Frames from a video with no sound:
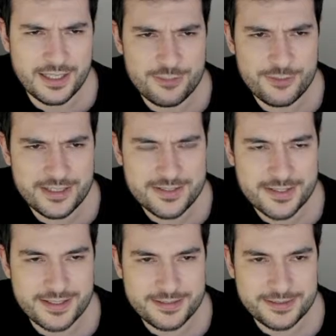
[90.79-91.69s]
I think it's
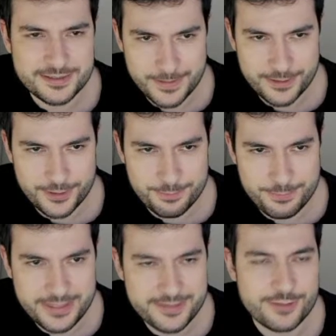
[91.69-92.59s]
kinda a
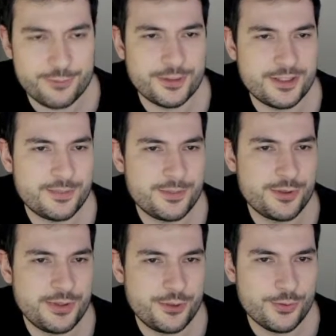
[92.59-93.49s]
big difference
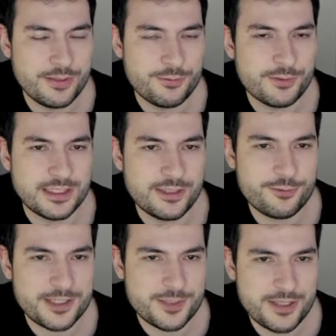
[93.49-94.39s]
between 2 and
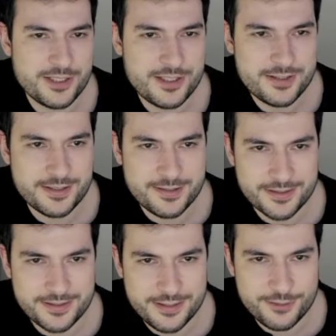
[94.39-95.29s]
5, especially since
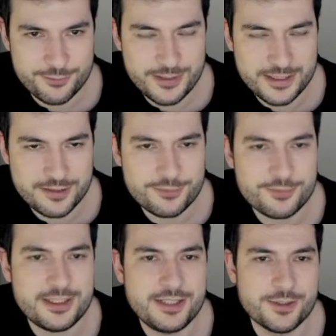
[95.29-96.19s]
a tier
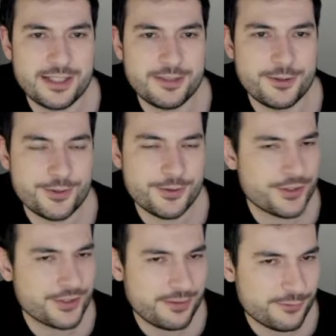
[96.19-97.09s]
5 hero can also
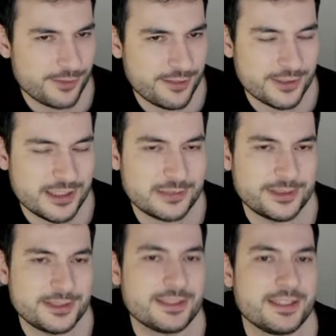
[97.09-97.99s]
just get 5 armor.